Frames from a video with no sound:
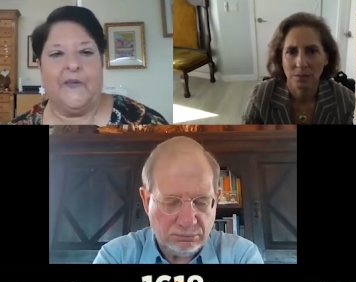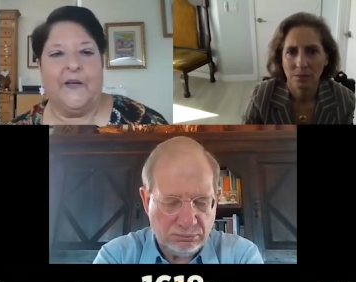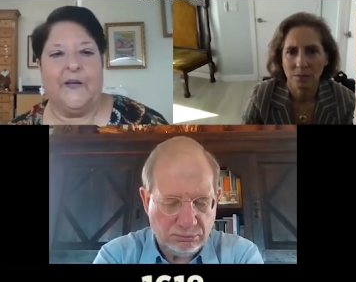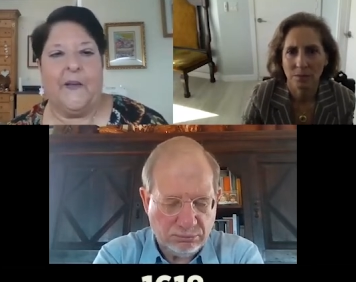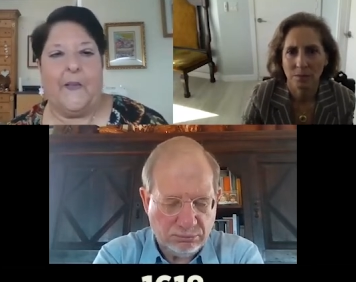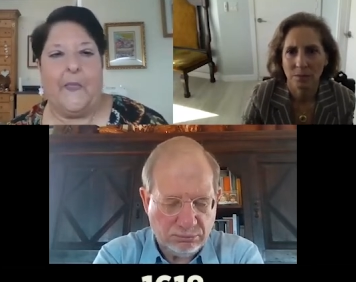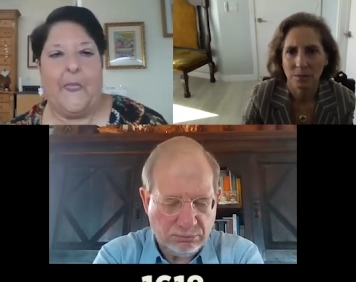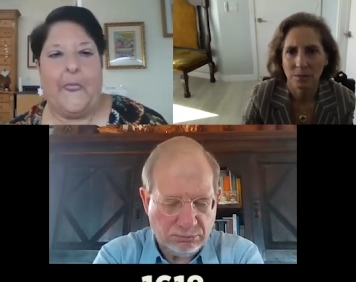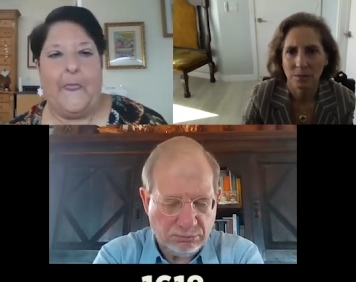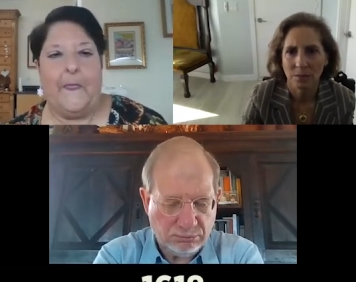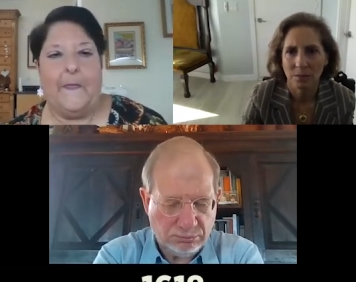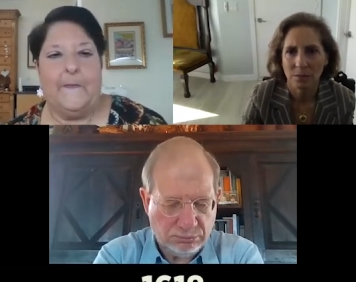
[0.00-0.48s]

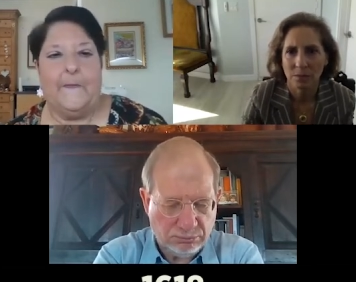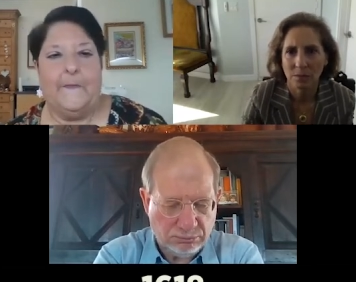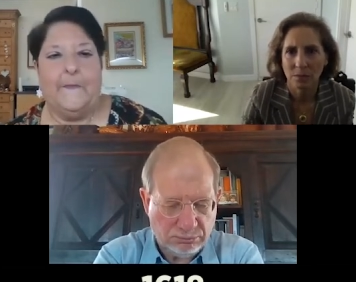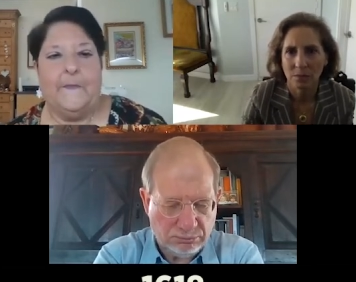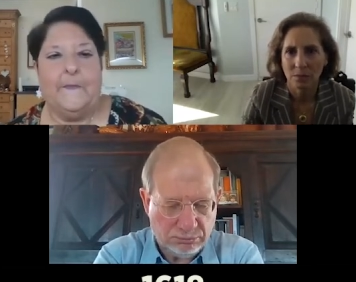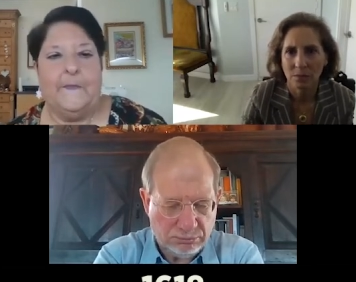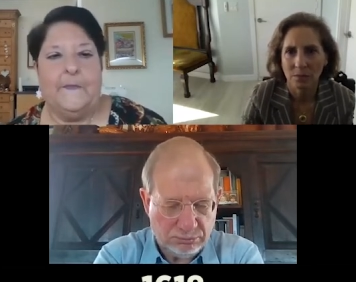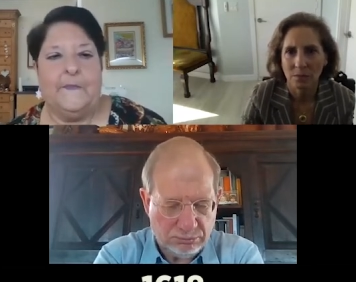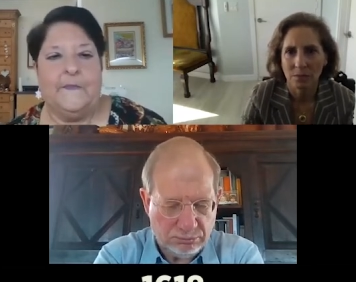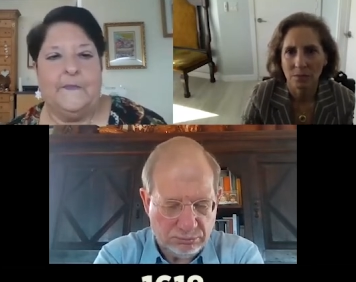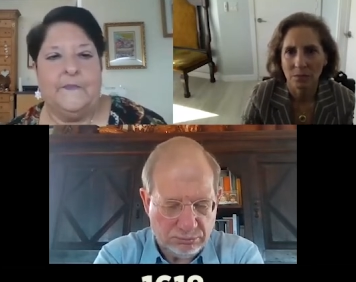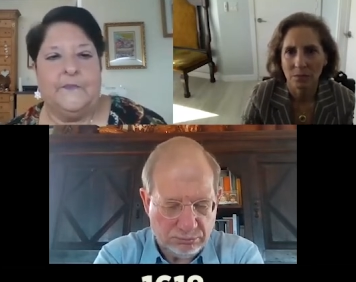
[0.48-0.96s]

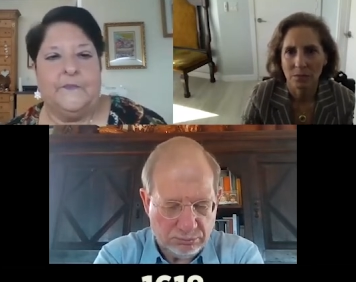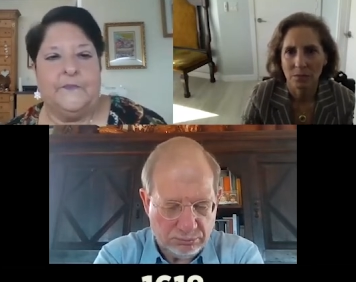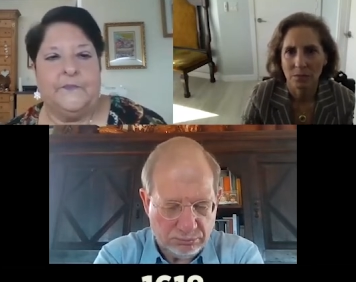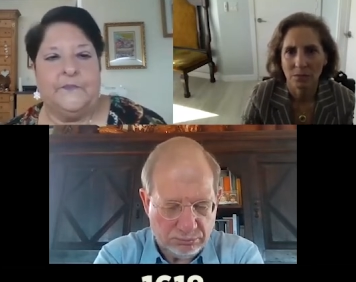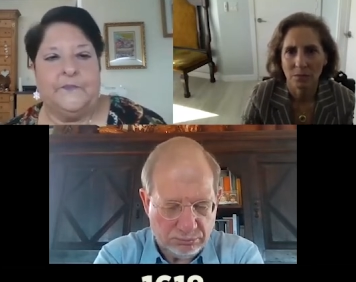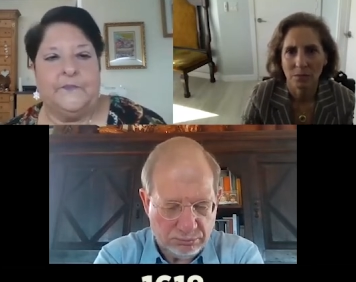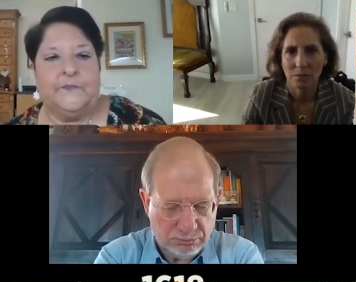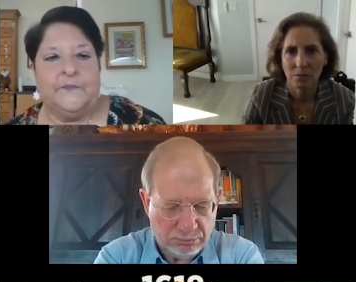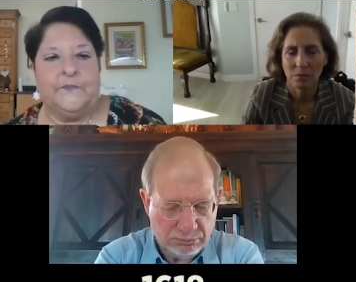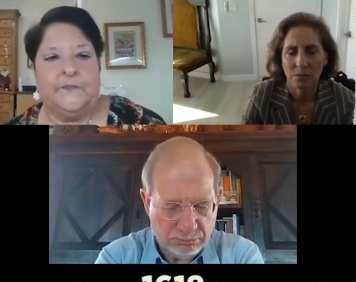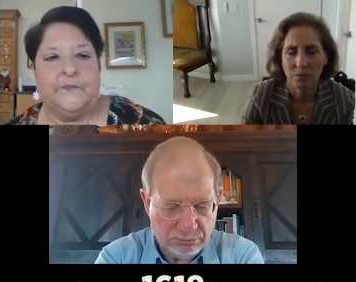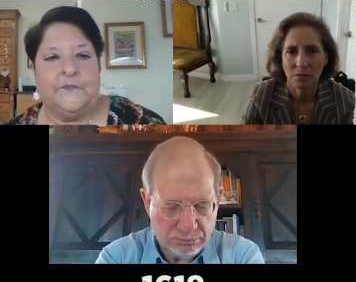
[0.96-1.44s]

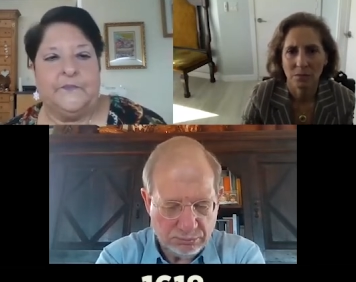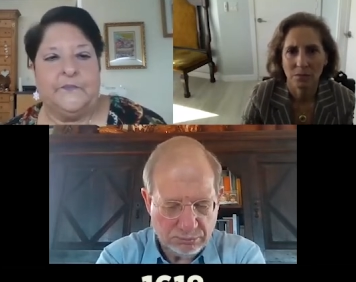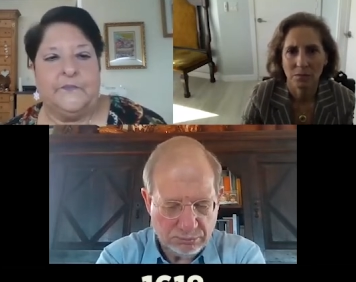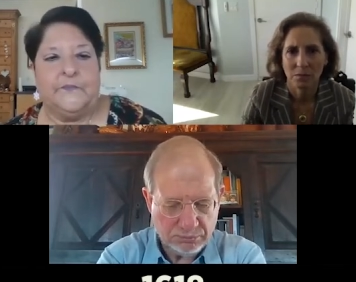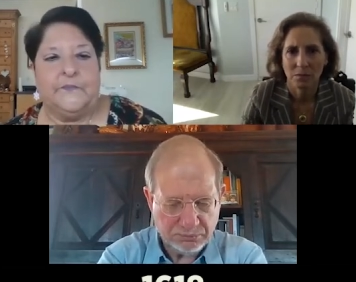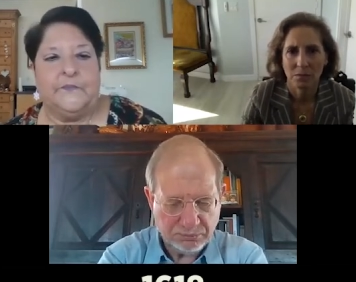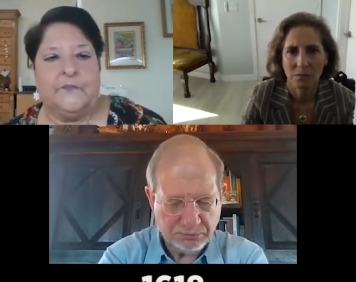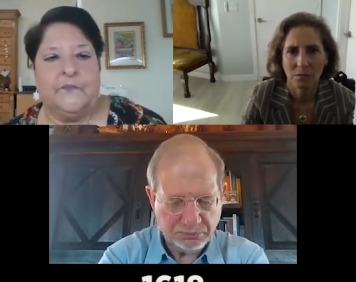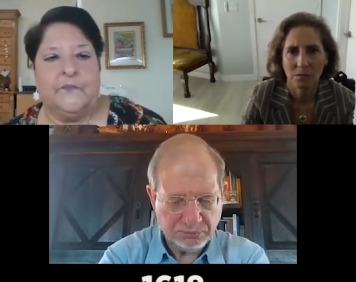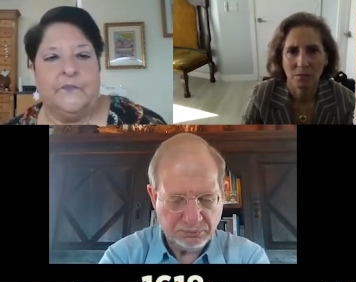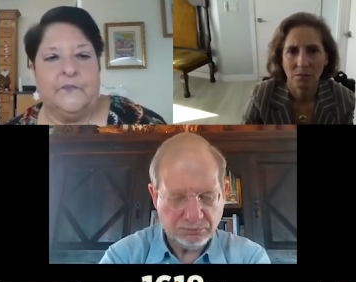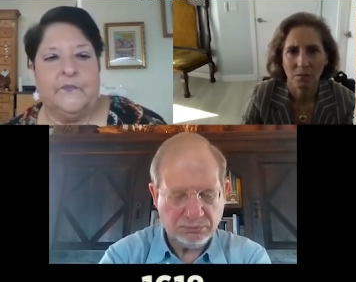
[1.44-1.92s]

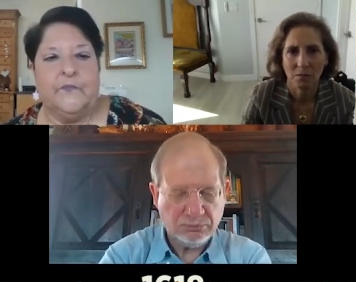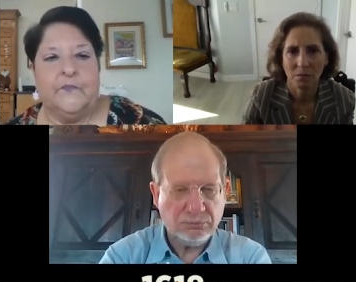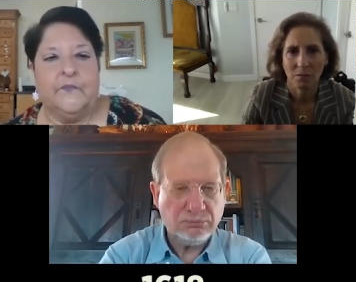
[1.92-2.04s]
(no one is talking)